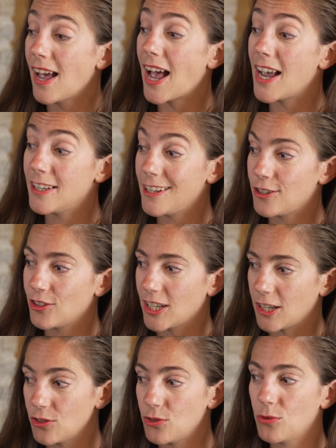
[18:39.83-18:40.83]
I need
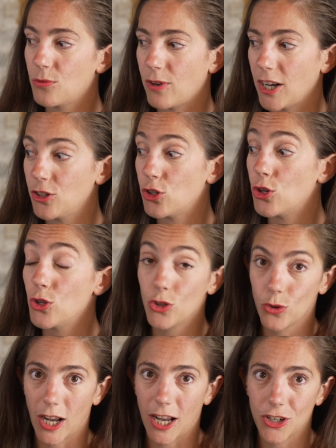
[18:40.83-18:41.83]
again to find a
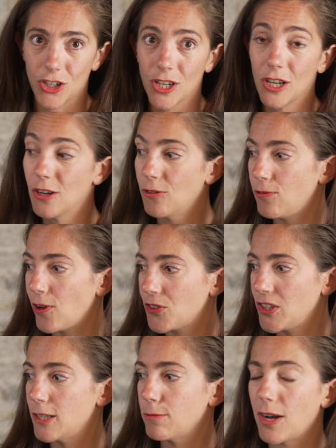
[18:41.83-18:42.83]
new hash for
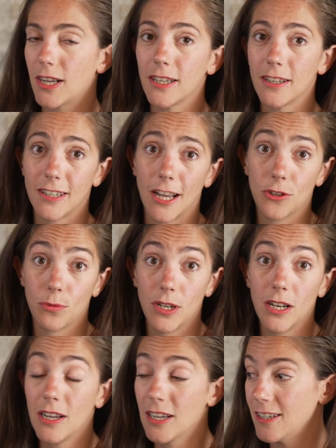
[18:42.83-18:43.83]
this one that
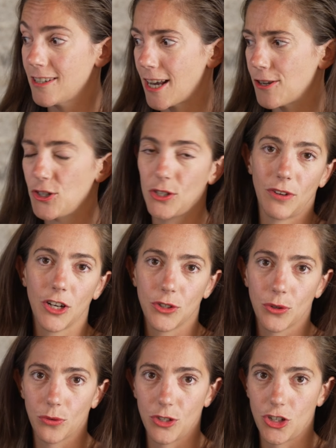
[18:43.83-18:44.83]
will satisfy
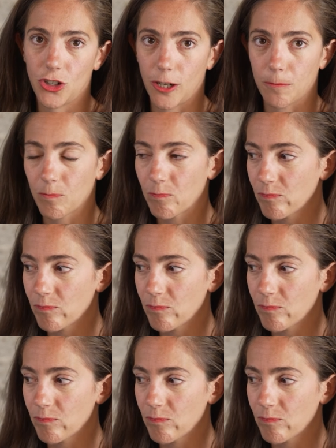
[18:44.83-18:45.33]
the condition.